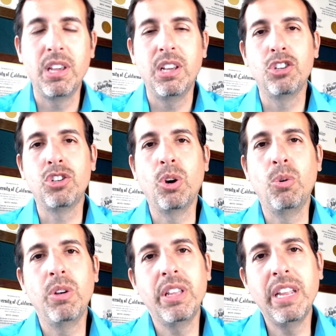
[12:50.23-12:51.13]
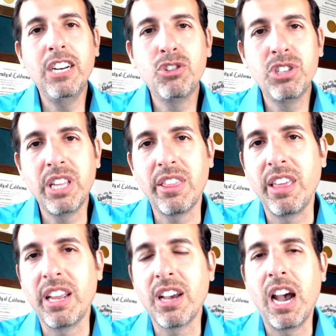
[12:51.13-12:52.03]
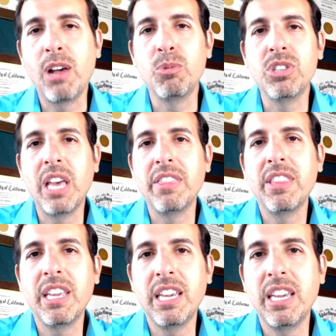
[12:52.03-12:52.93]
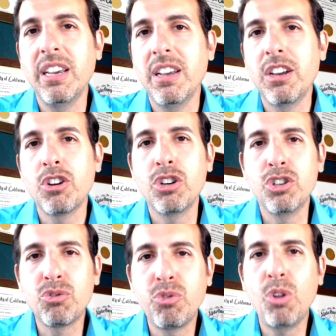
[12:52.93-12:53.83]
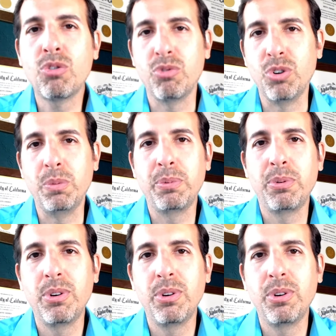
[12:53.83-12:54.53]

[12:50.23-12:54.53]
So interesting thing, Kyle, was that the control group